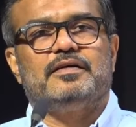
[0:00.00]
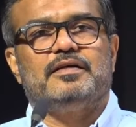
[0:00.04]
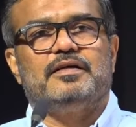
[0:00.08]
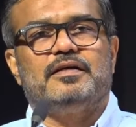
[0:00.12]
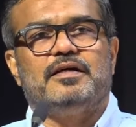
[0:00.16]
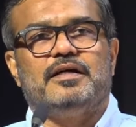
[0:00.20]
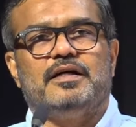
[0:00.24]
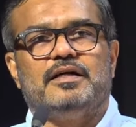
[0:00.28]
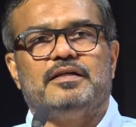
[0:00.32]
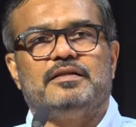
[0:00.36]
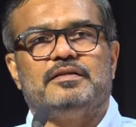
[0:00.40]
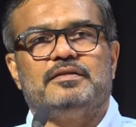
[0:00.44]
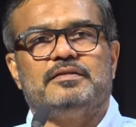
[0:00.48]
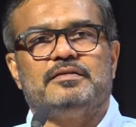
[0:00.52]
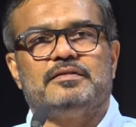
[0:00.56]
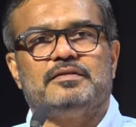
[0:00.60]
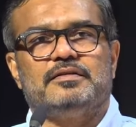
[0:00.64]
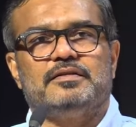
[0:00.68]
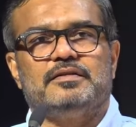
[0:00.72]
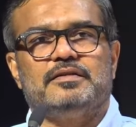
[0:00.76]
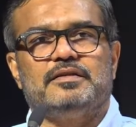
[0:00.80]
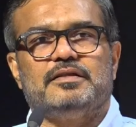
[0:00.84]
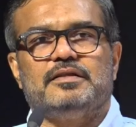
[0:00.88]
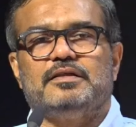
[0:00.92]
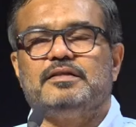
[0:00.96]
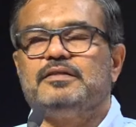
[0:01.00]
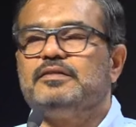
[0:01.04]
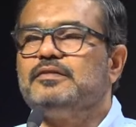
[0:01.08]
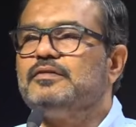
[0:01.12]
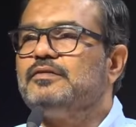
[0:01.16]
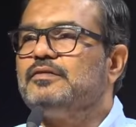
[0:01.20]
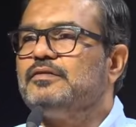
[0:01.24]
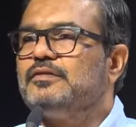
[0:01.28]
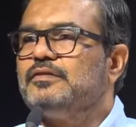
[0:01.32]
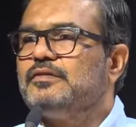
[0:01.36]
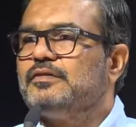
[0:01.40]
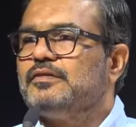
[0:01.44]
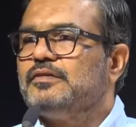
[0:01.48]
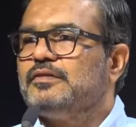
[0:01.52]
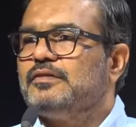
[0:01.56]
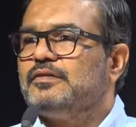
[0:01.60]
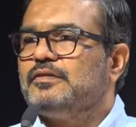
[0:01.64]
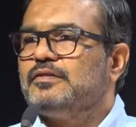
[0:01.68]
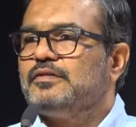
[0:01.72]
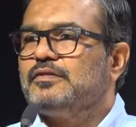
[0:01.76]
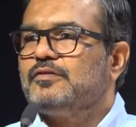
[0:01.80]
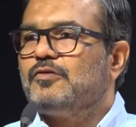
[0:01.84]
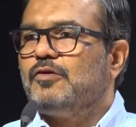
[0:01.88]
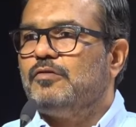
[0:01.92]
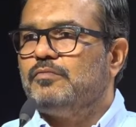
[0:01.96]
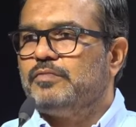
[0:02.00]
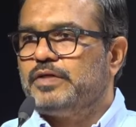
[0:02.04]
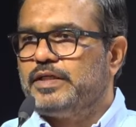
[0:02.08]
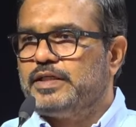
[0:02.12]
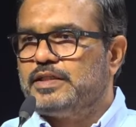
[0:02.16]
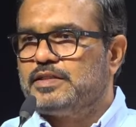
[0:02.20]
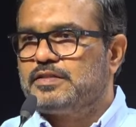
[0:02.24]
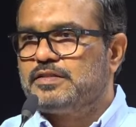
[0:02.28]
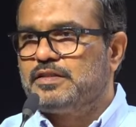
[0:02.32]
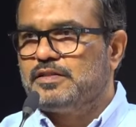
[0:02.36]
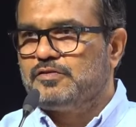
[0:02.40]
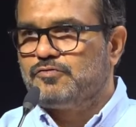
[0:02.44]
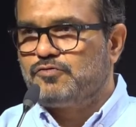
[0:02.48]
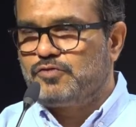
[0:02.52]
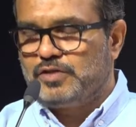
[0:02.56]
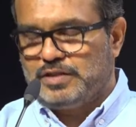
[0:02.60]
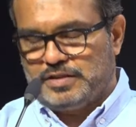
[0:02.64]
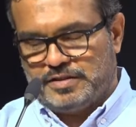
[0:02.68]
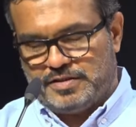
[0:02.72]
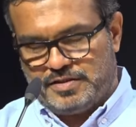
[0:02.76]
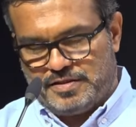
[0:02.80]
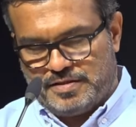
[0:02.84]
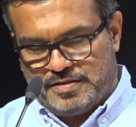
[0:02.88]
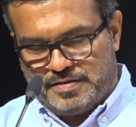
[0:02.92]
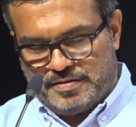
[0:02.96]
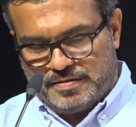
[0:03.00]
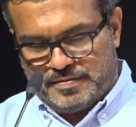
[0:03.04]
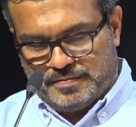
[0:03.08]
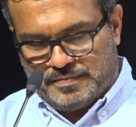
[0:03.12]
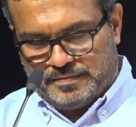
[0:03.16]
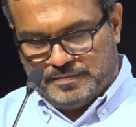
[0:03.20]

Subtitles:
and comrades and friends.